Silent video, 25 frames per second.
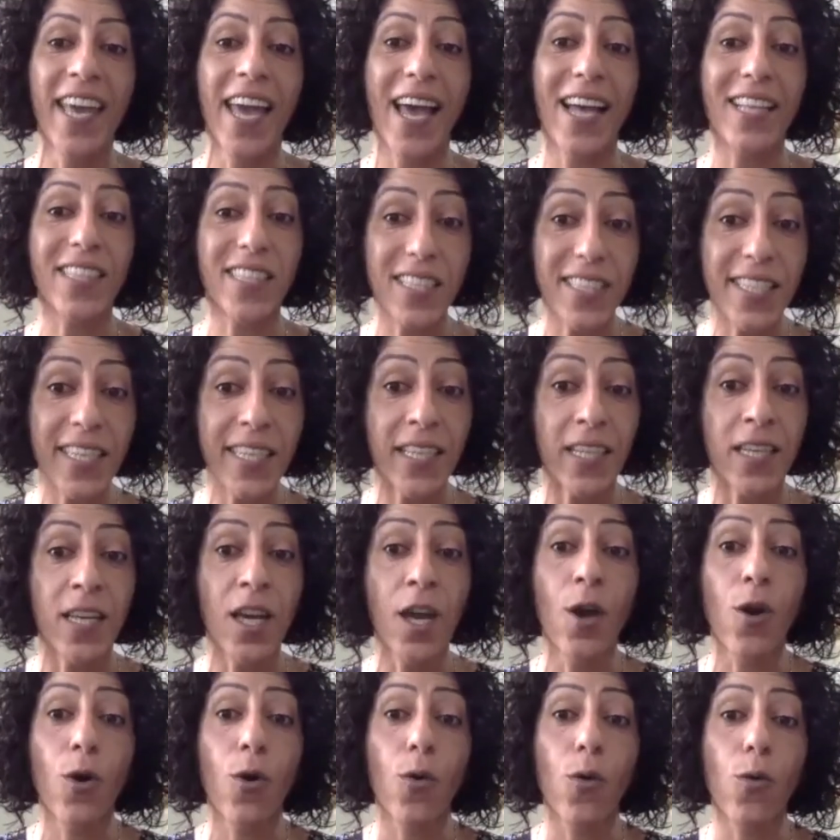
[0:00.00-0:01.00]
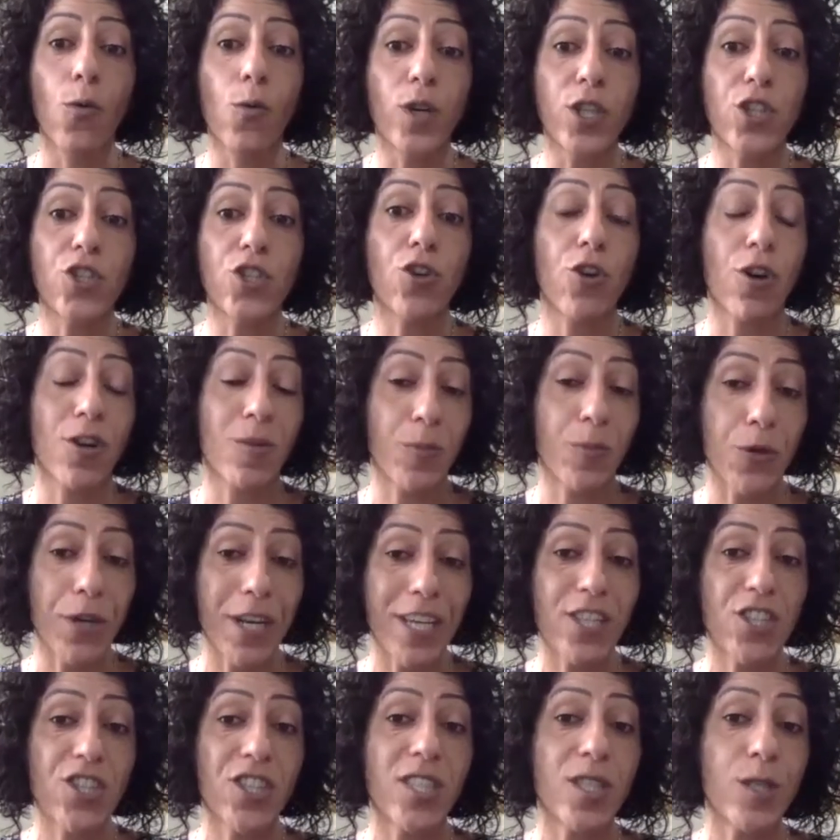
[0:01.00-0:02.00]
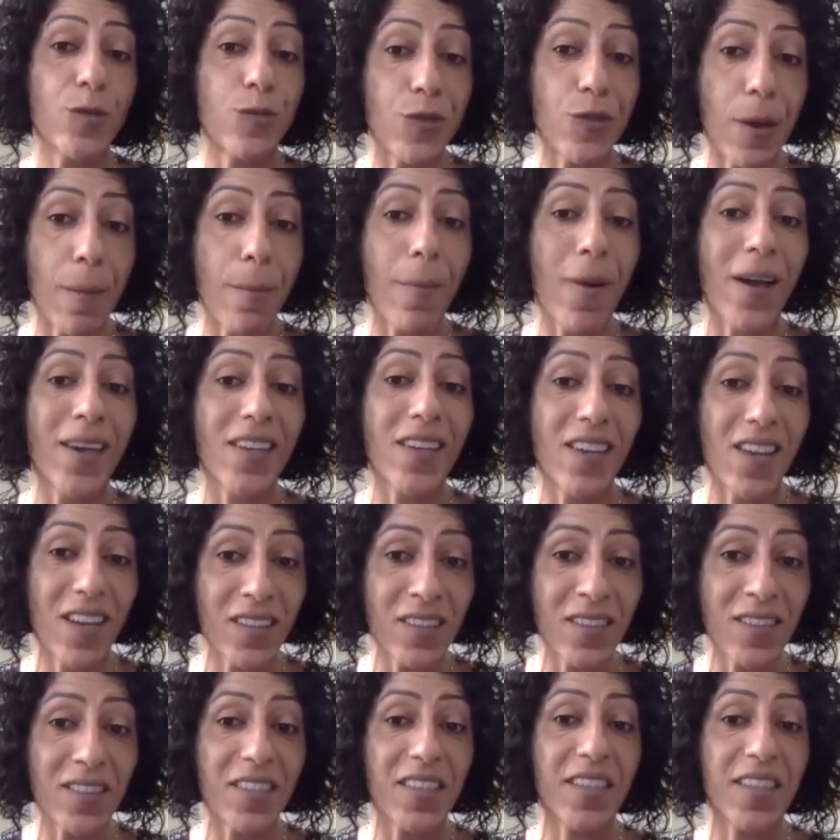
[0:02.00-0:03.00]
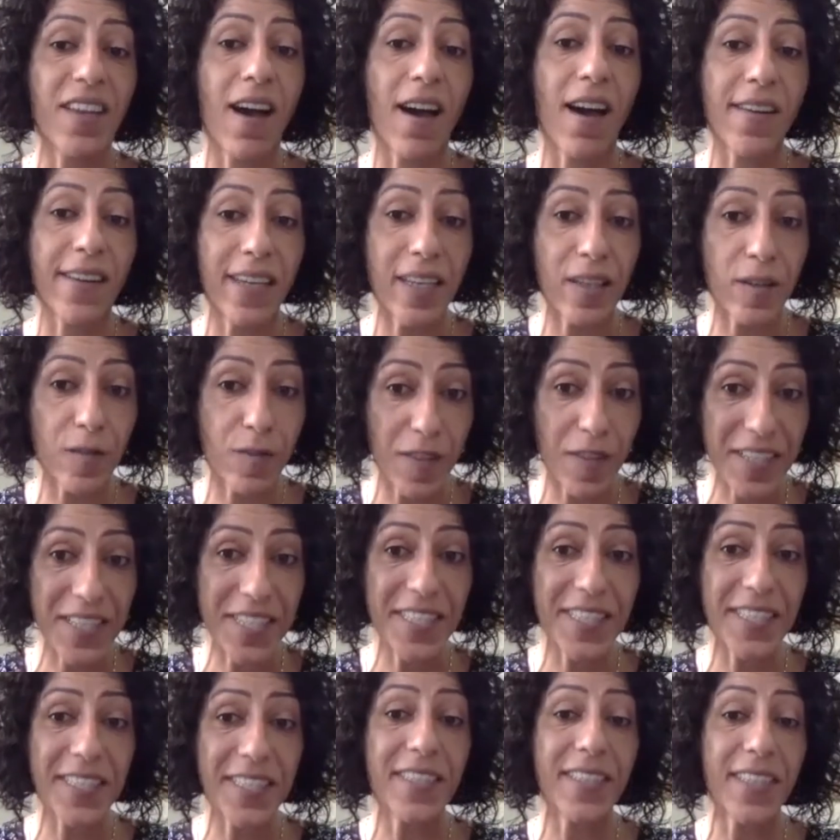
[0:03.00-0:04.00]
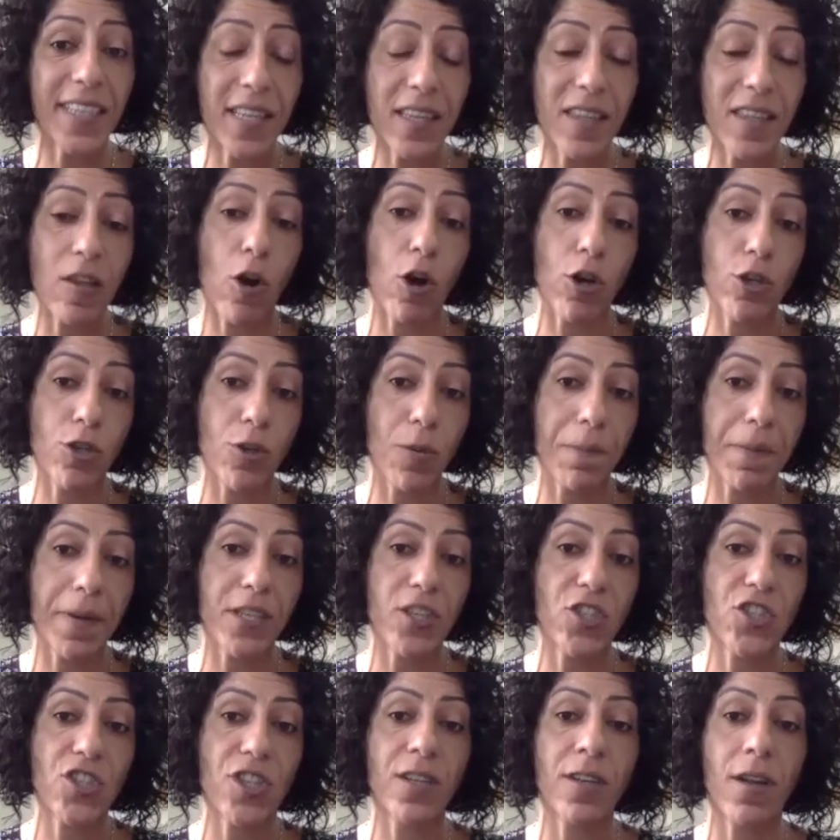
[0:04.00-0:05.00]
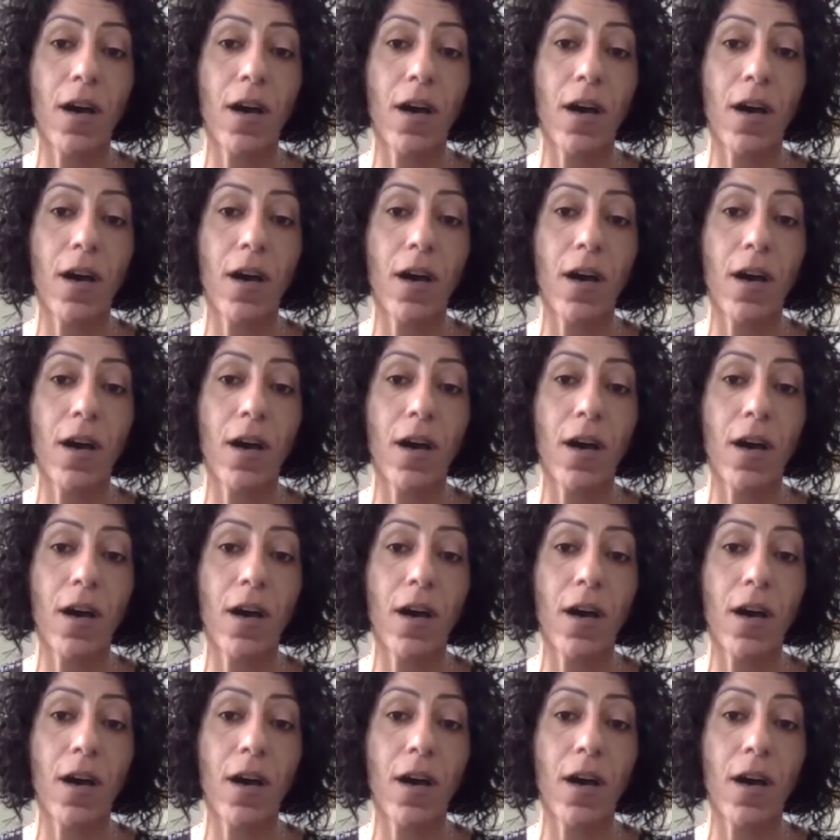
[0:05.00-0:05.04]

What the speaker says: and see which corporations from my country are invested in the occupation